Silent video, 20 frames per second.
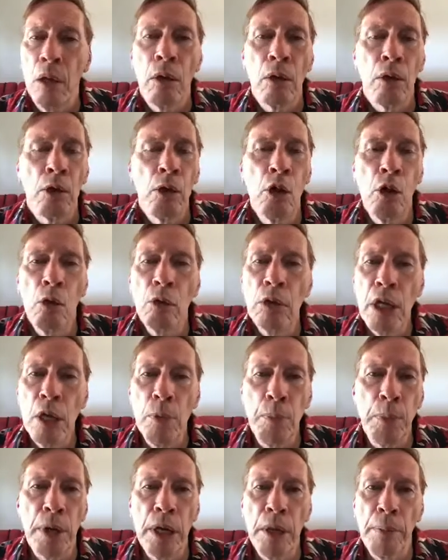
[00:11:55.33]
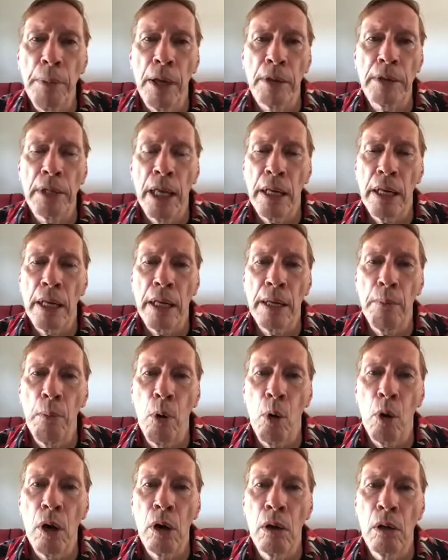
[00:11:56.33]
You don't need to pray about that
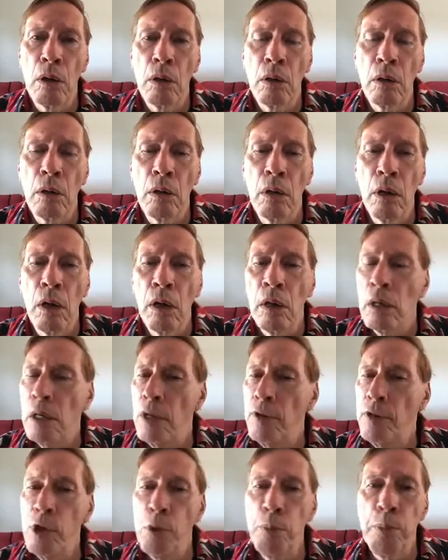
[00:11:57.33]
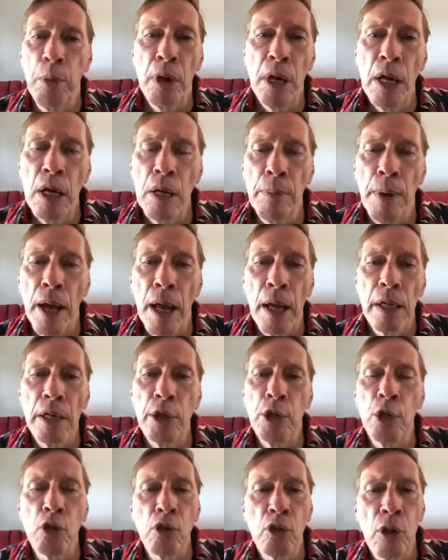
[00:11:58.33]
anymore. If you're praying about it,
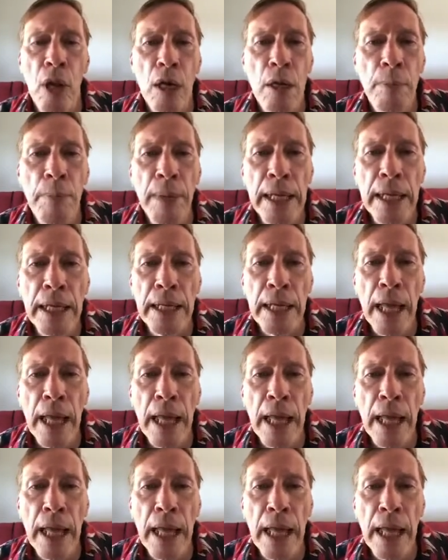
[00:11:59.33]
you're trying to make it